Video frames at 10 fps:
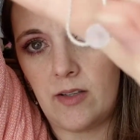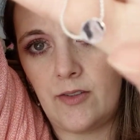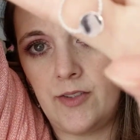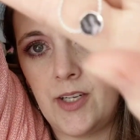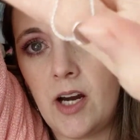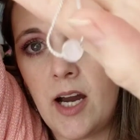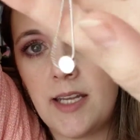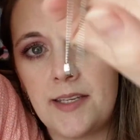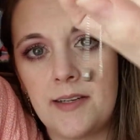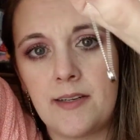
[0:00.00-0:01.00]
little
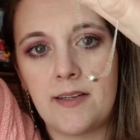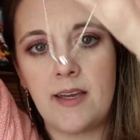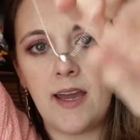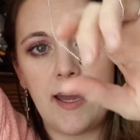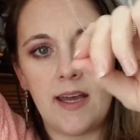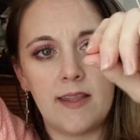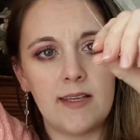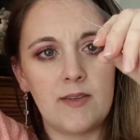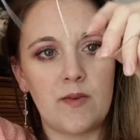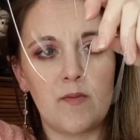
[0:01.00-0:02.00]
dot. And
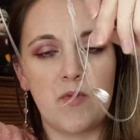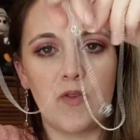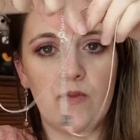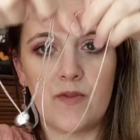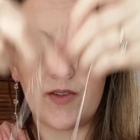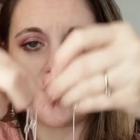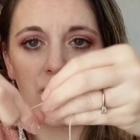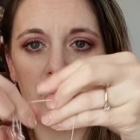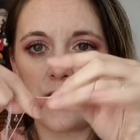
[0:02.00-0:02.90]
this one moves